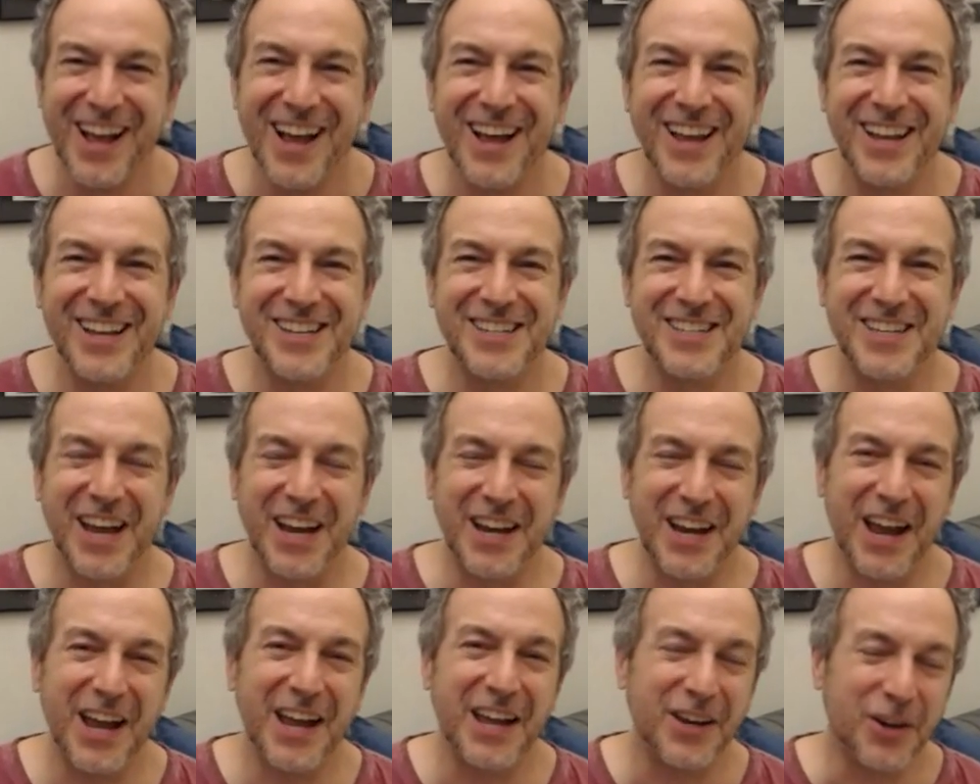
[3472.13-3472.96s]
he said,
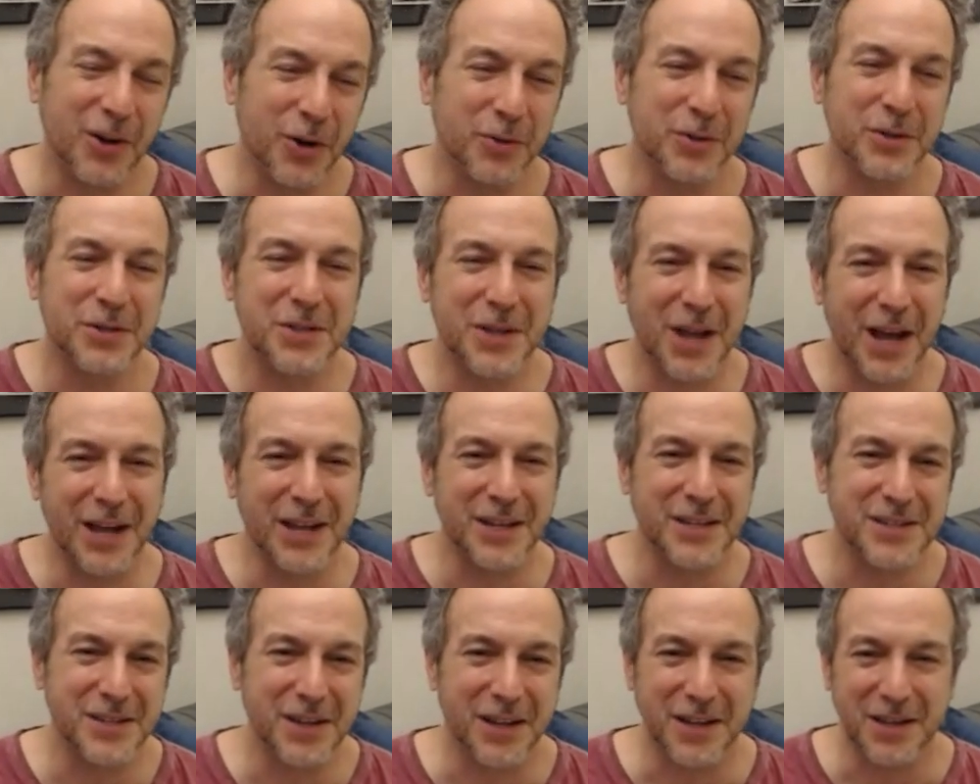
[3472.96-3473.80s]
"Hey, you know, this guy
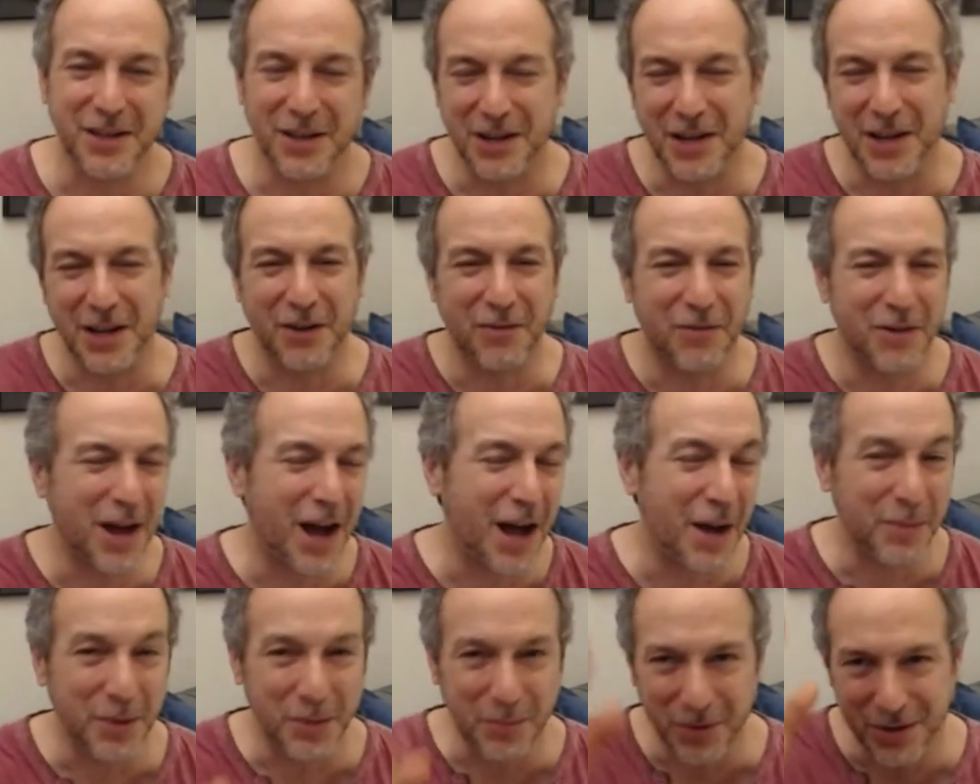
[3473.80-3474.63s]
is like the king of
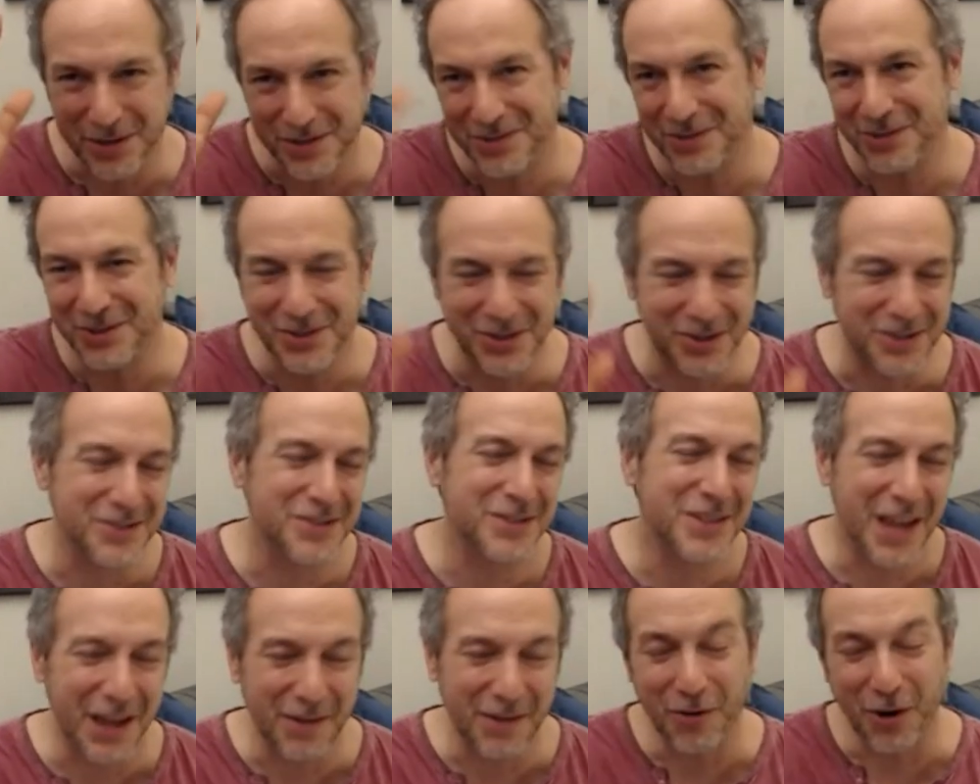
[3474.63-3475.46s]
comic books," So it was
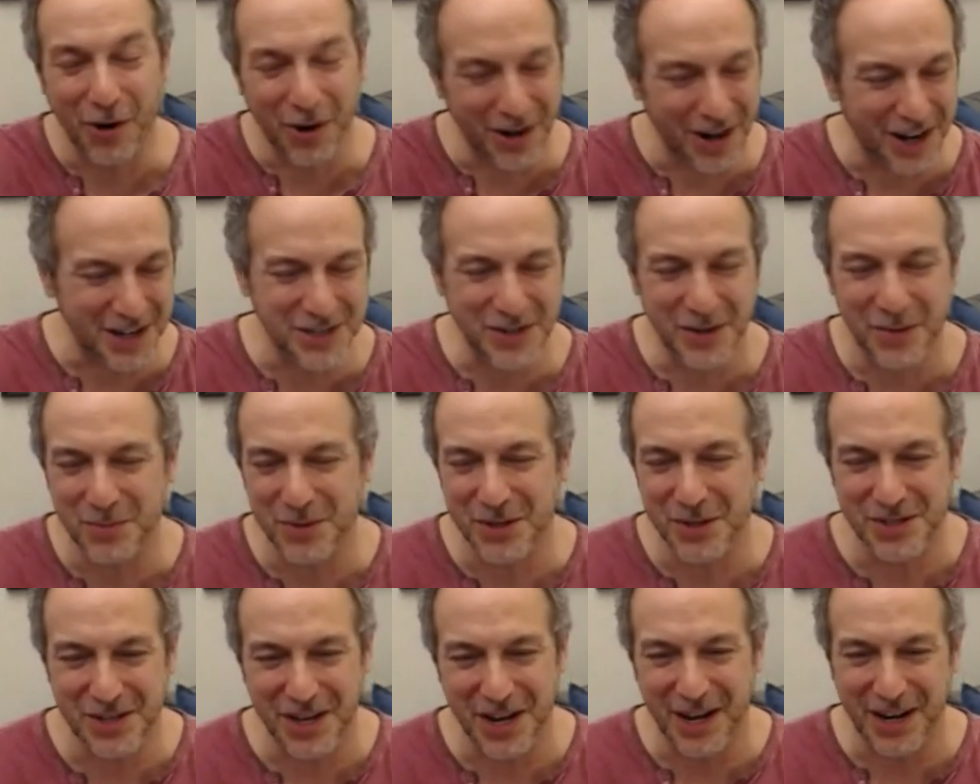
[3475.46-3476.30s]
that very nice of him to
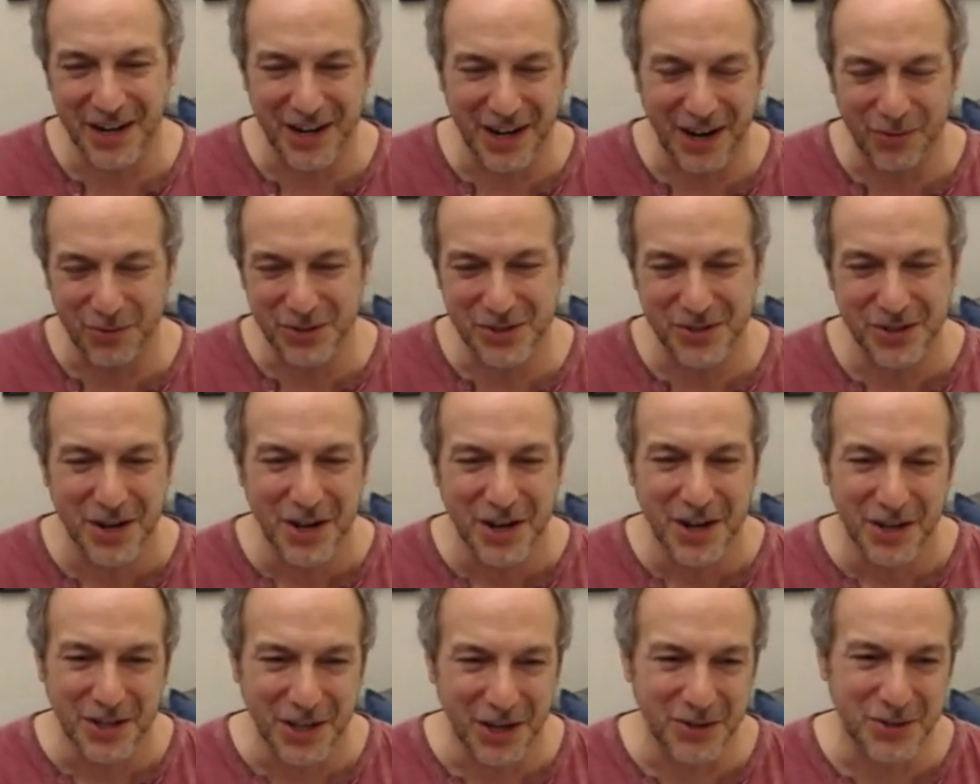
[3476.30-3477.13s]
say, and that was
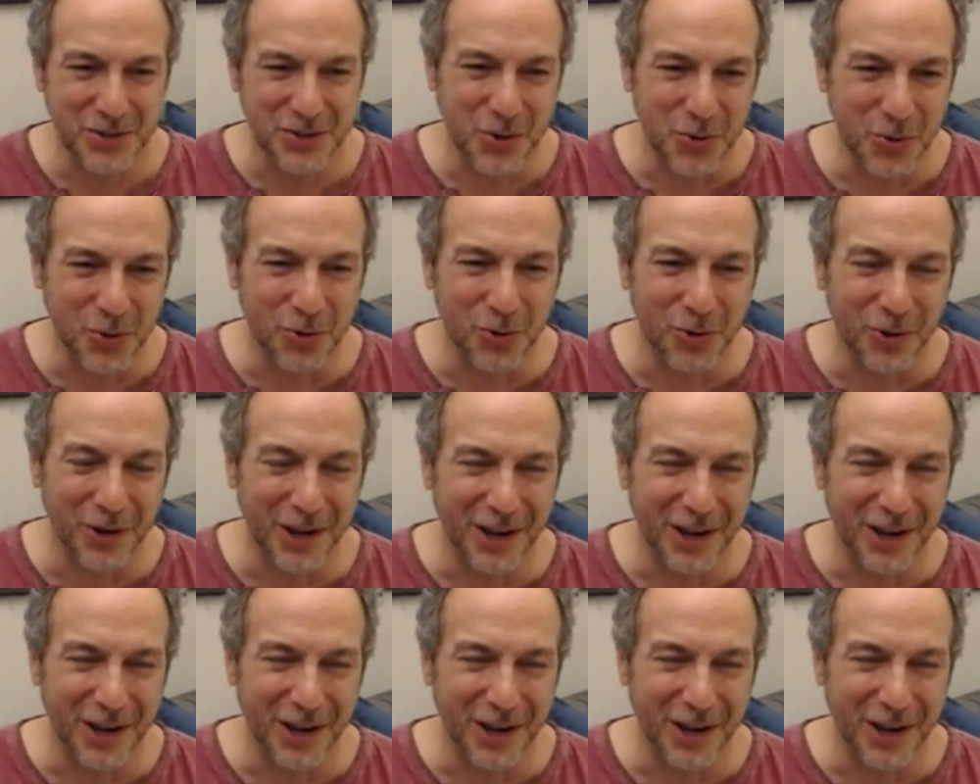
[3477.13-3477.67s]
that was cool.